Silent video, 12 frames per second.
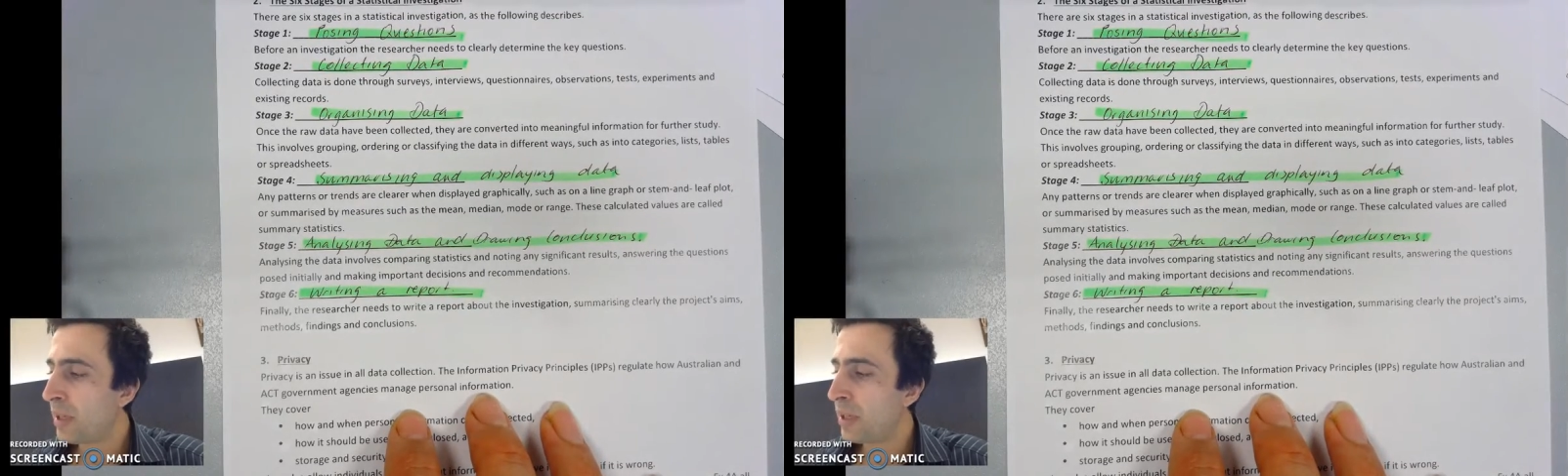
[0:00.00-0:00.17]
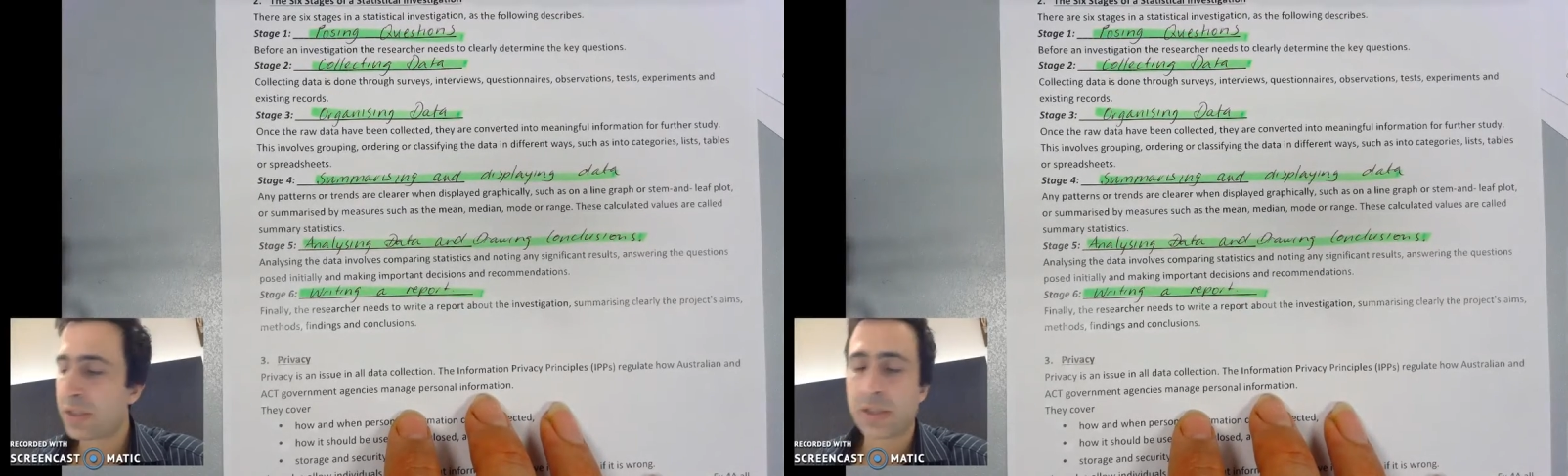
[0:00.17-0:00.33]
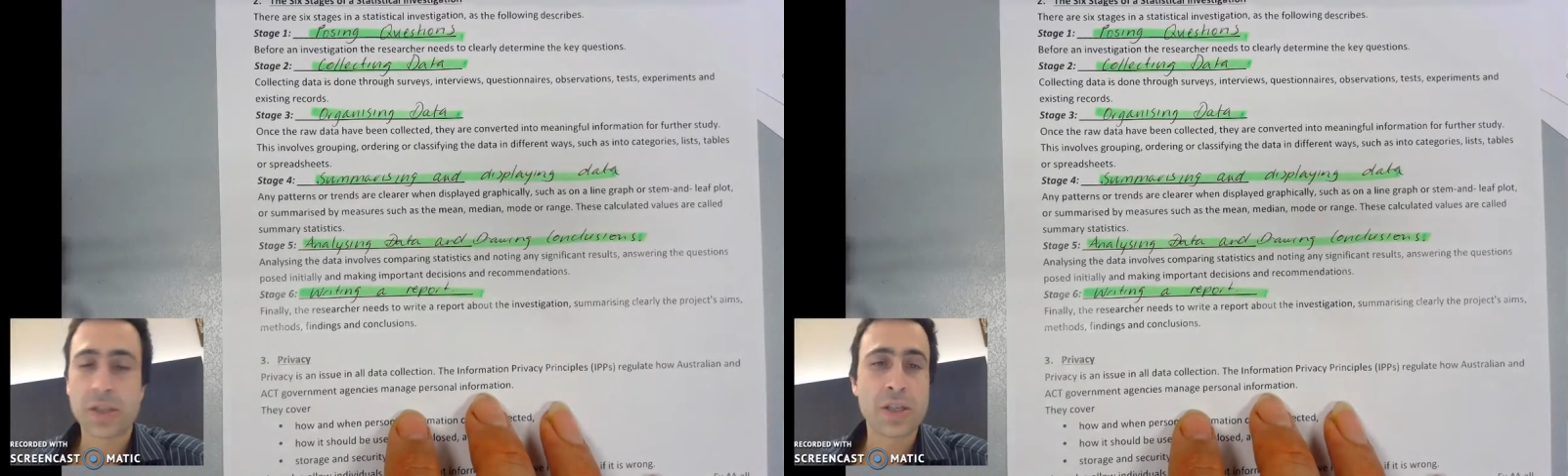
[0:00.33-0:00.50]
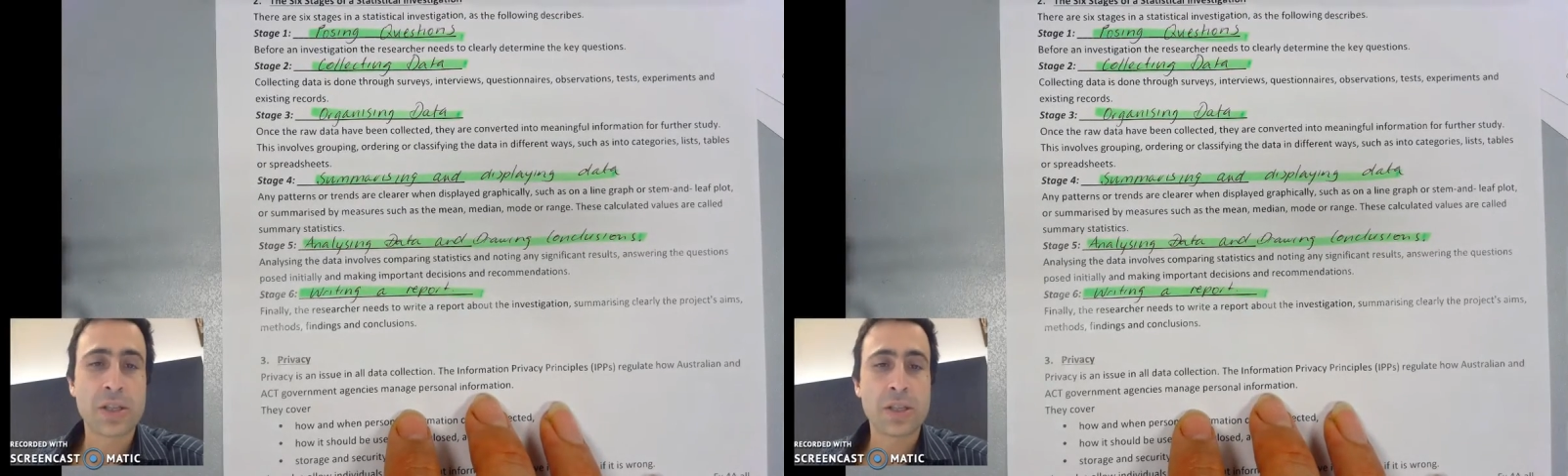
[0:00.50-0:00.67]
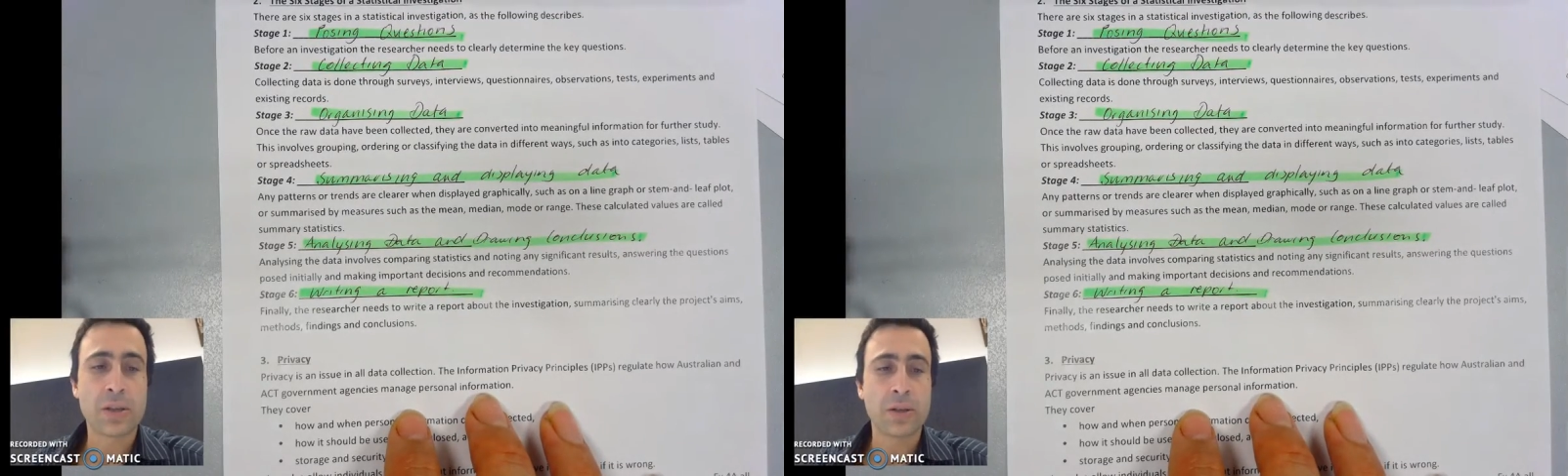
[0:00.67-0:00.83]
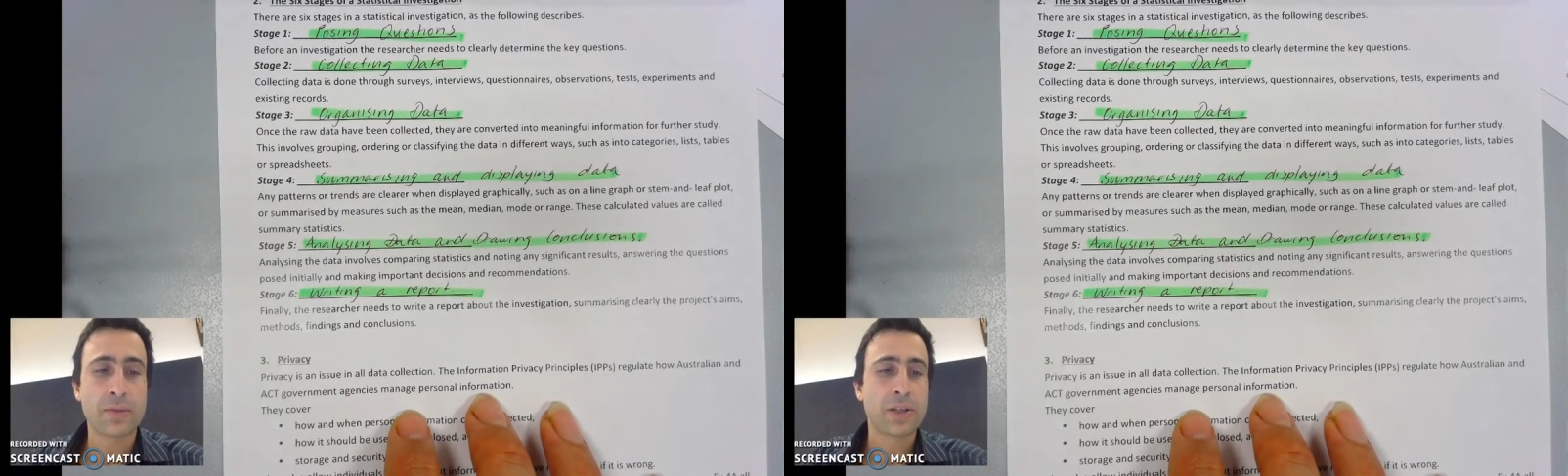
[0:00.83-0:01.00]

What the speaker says: begin a statistical